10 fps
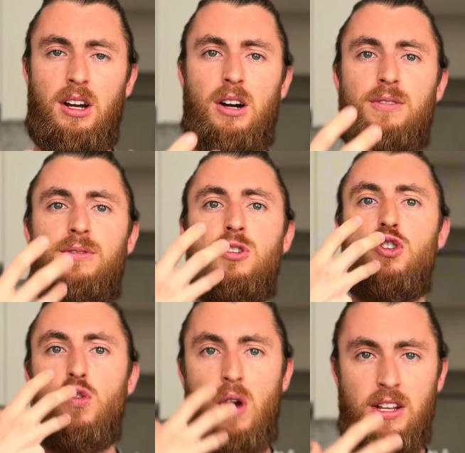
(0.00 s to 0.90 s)
of
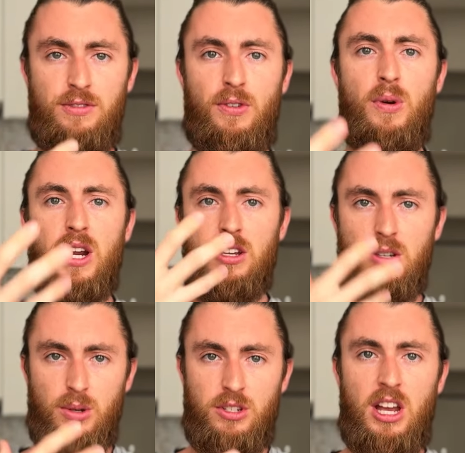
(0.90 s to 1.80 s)
transferring
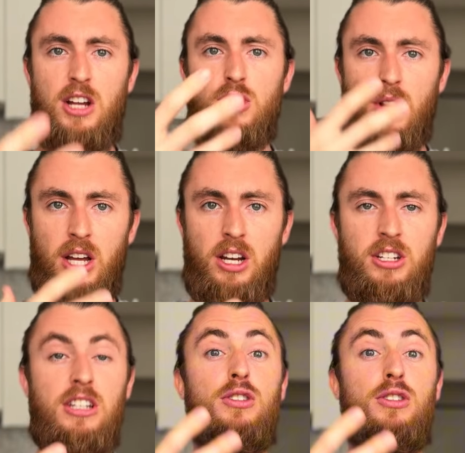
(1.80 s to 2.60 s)
your sexual energy.